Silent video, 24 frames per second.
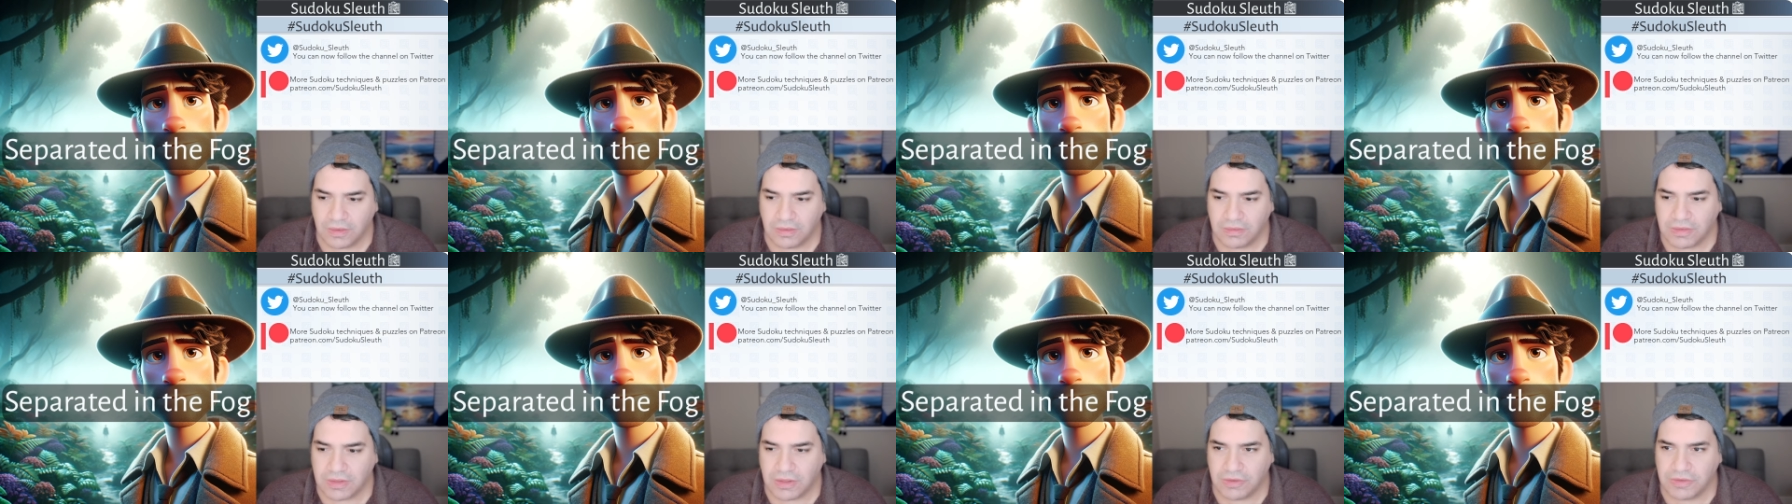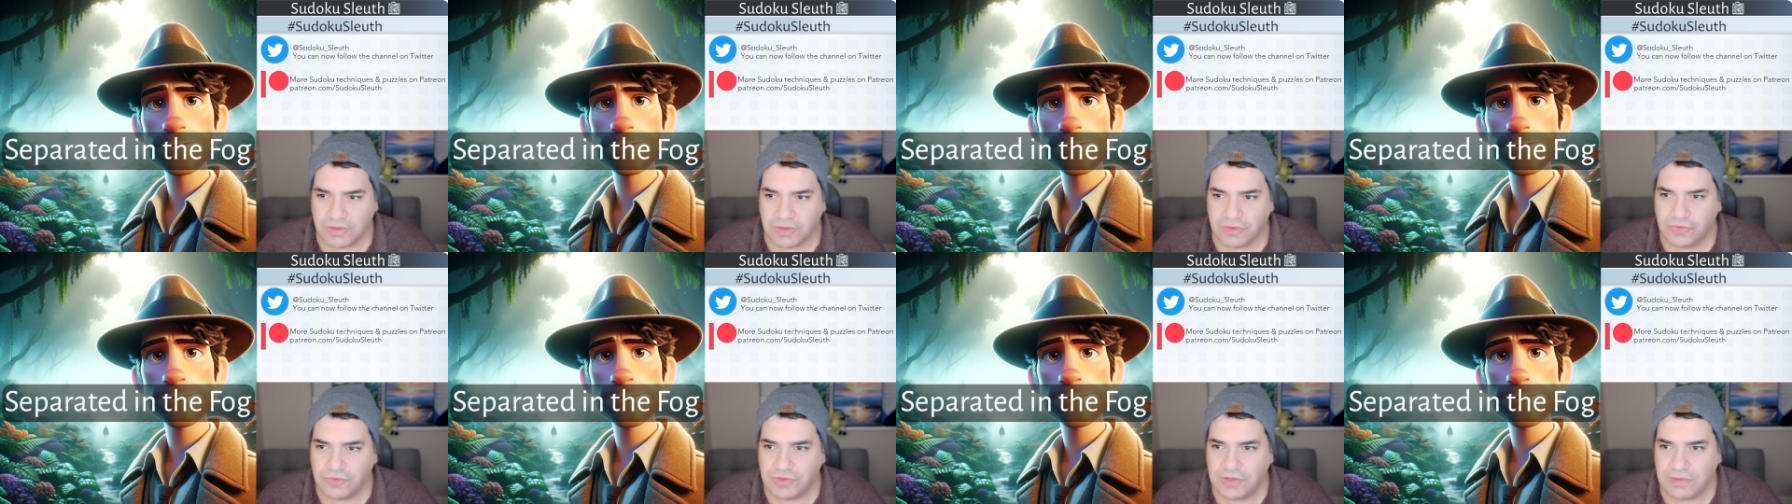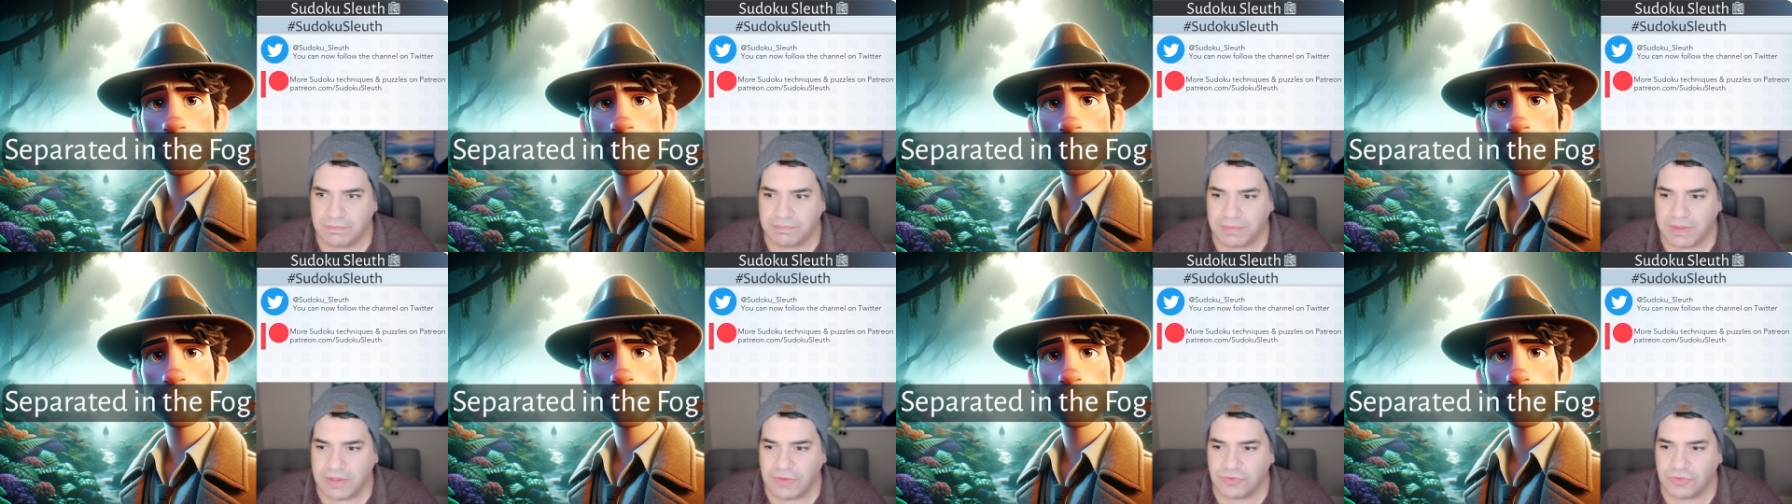Now, you can see
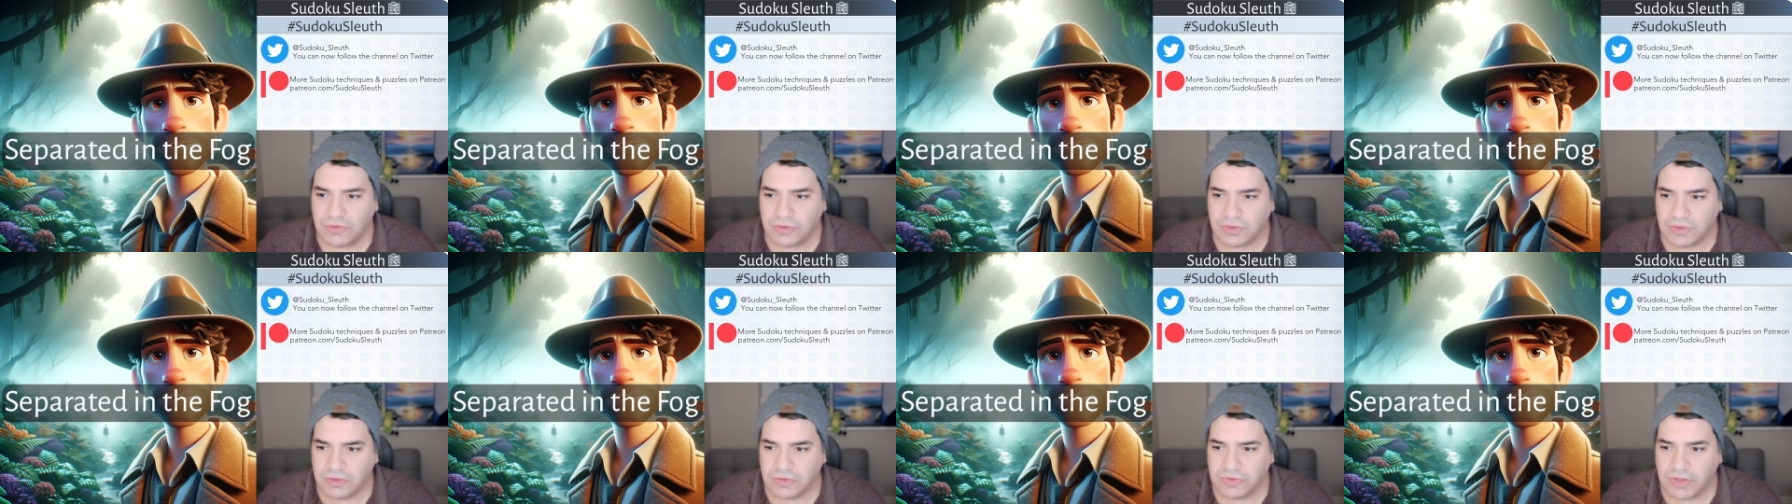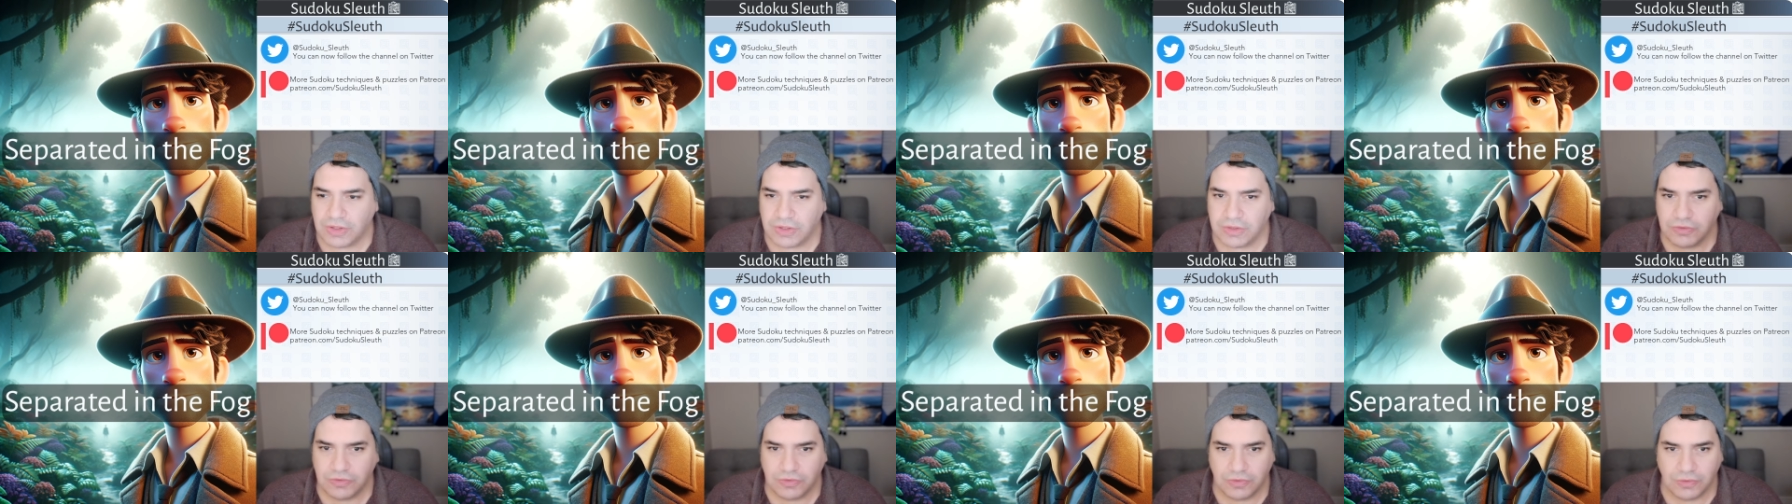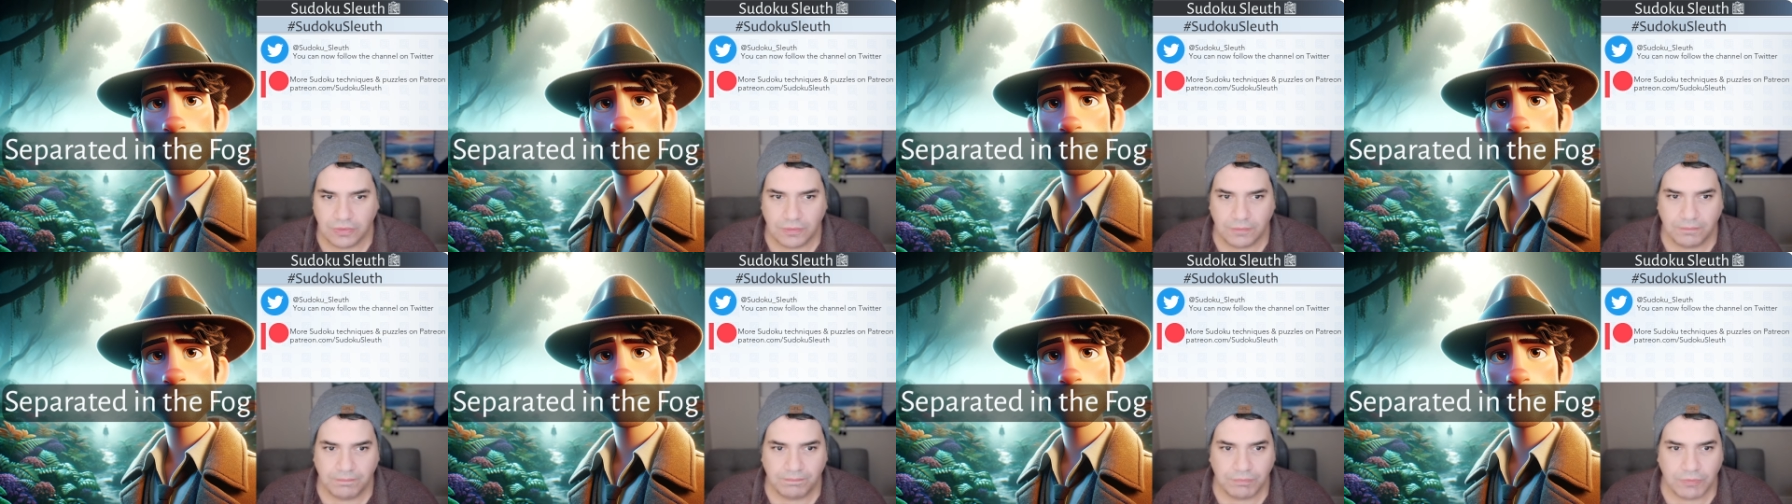based on the
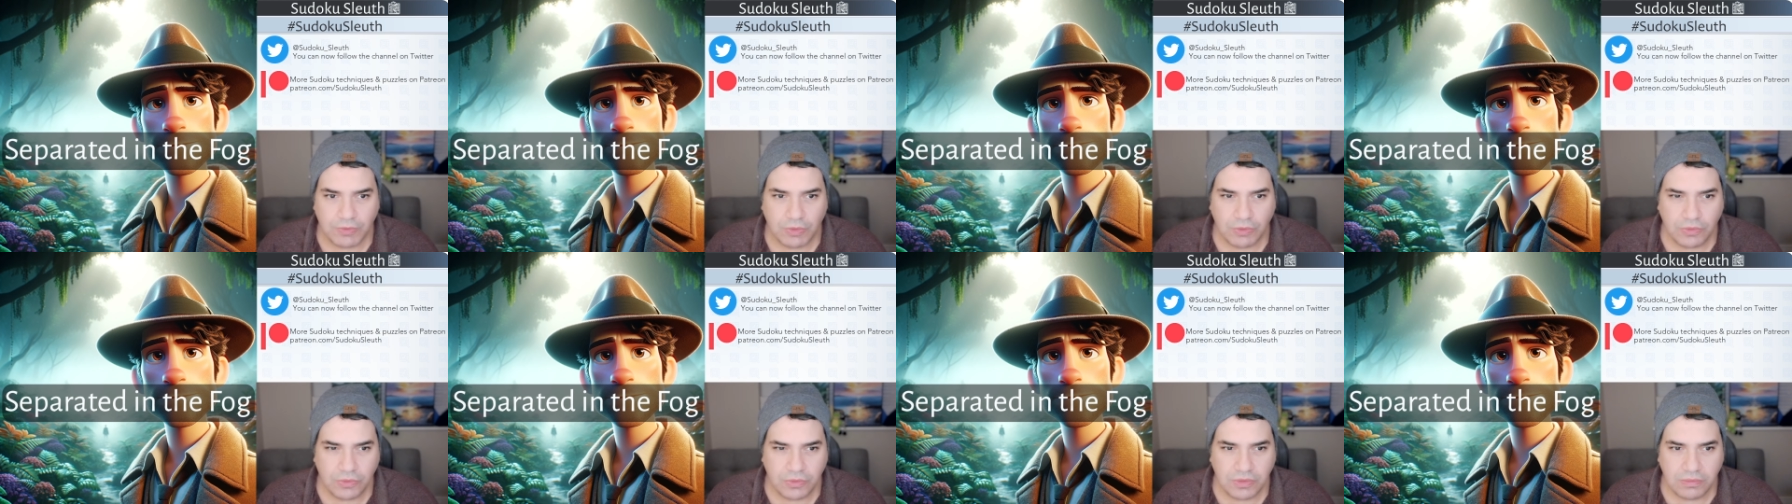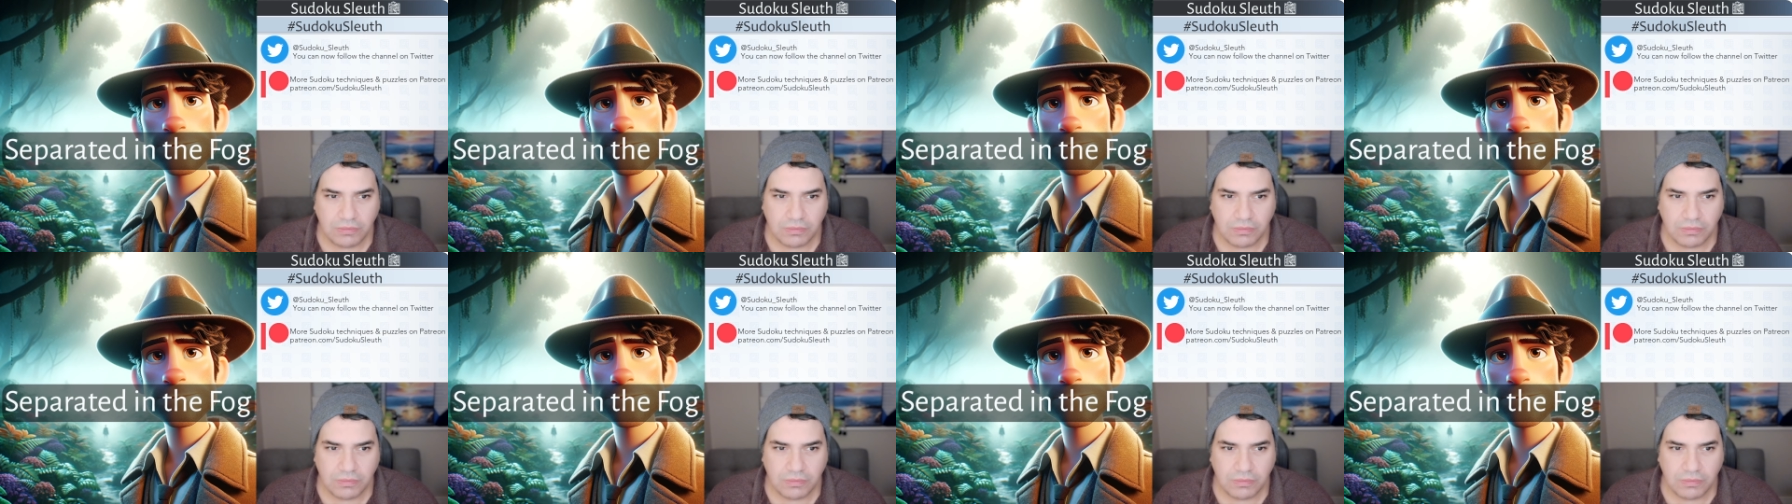title, although